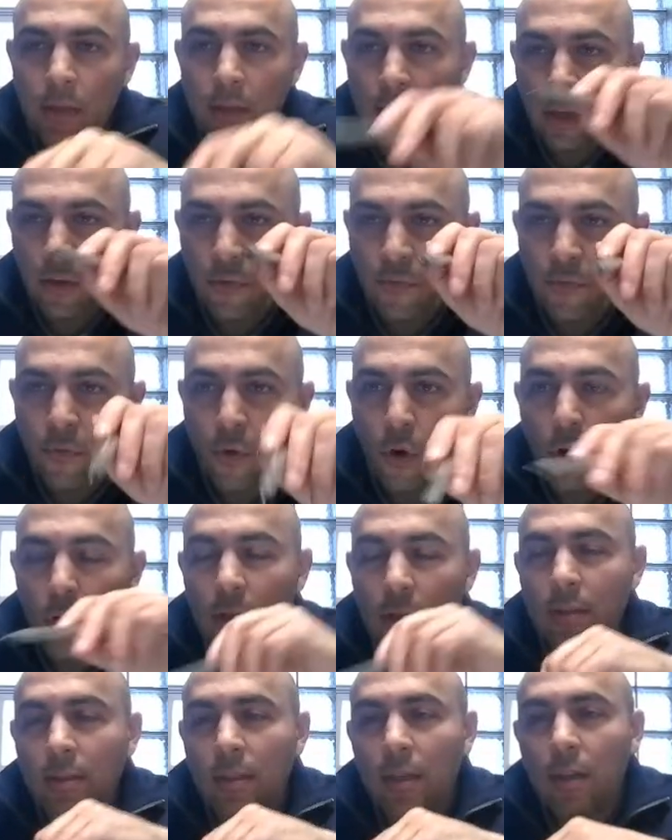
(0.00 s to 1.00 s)
they
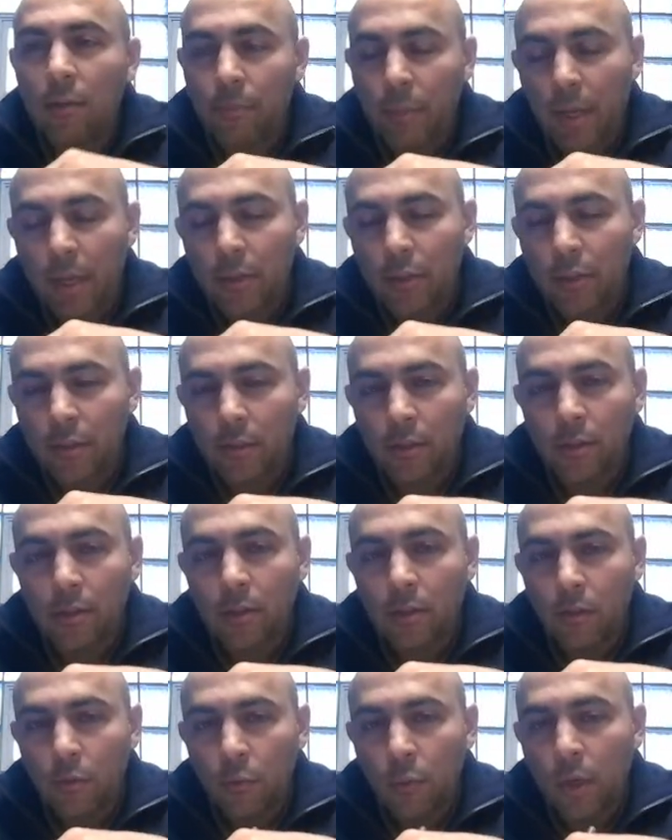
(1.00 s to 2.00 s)
focused on patients
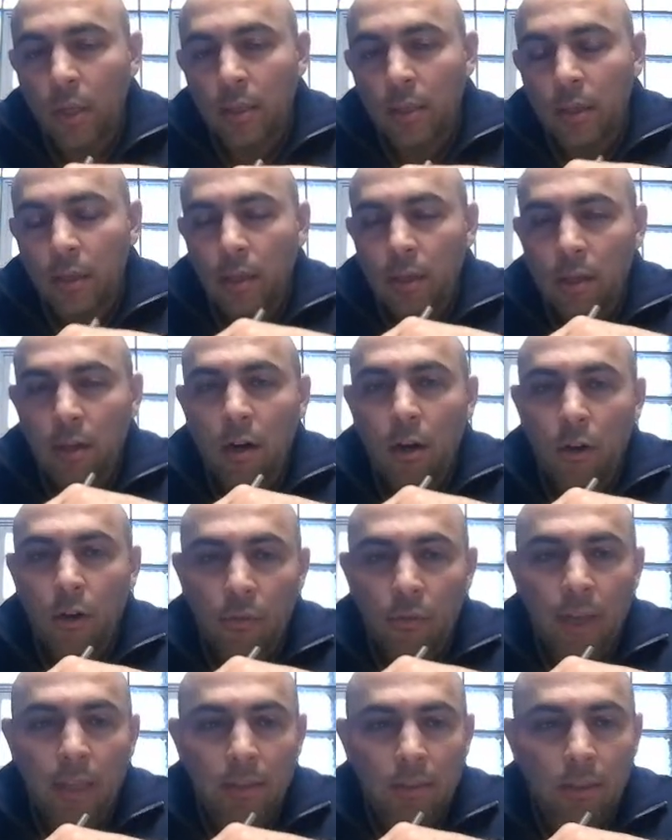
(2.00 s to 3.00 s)
with
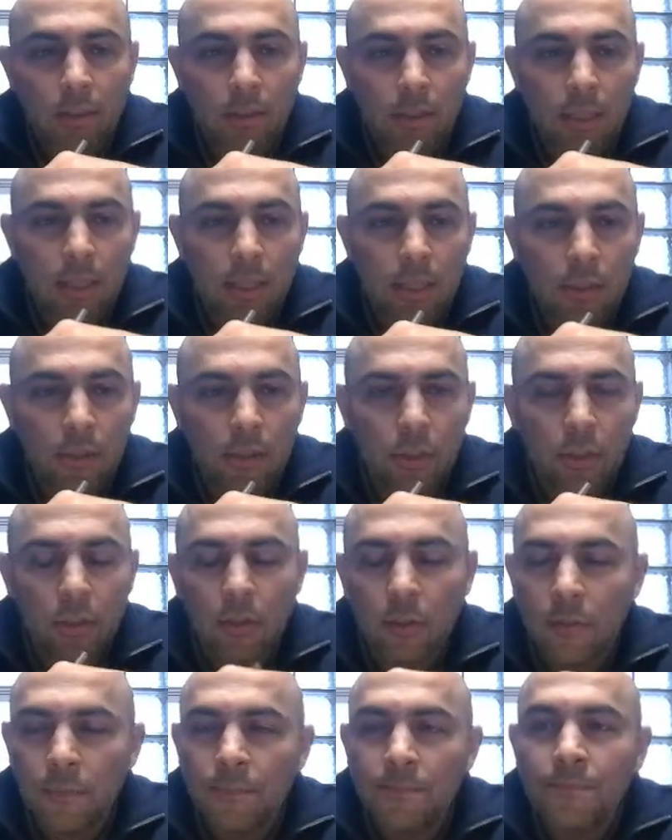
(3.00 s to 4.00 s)
cardiovascular
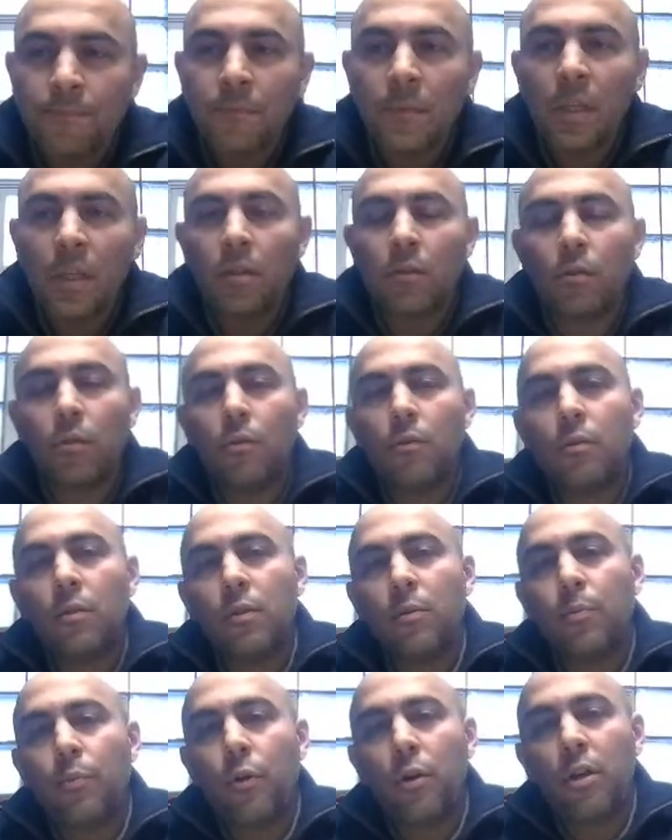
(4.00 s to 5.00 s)
conditions. So
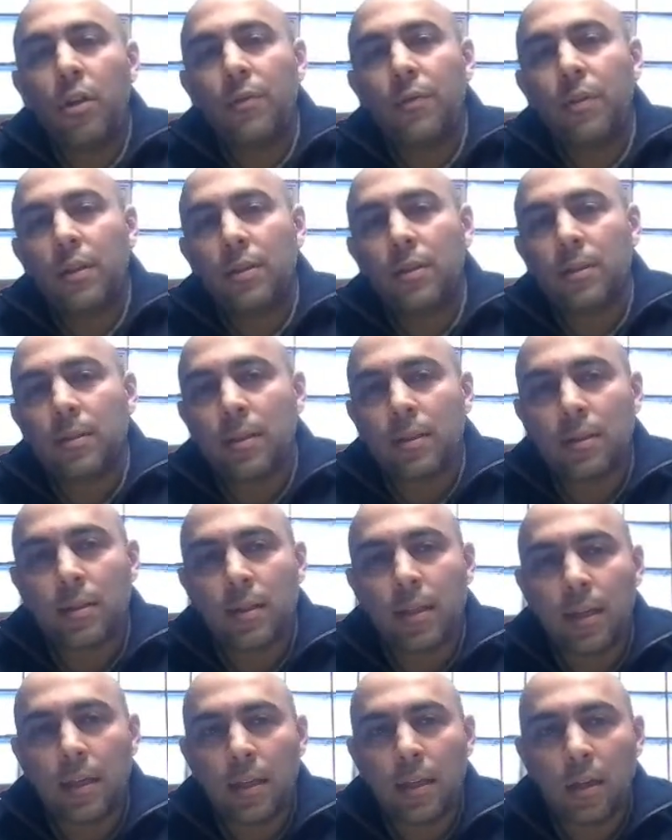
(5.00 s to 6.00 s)
the point of this is to
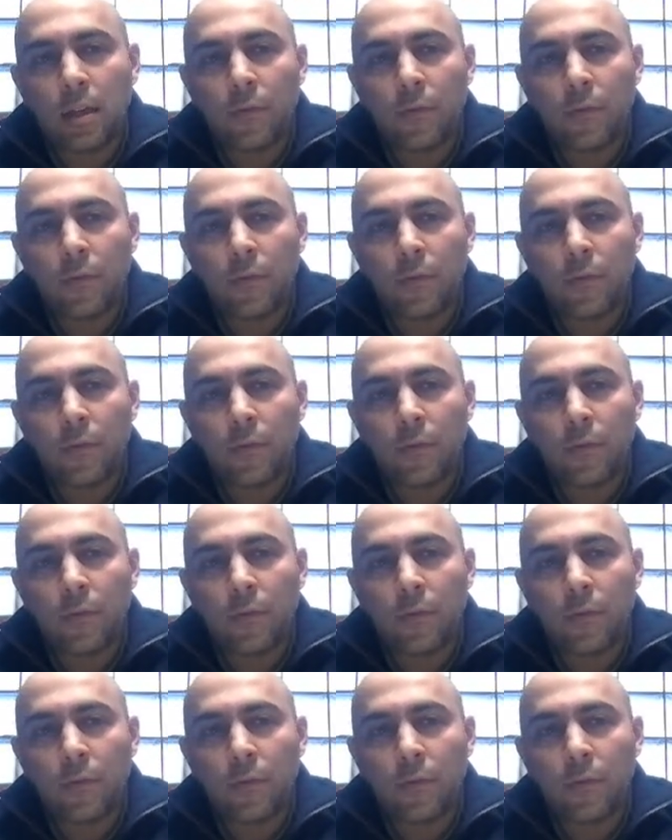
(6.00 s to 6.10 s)
say a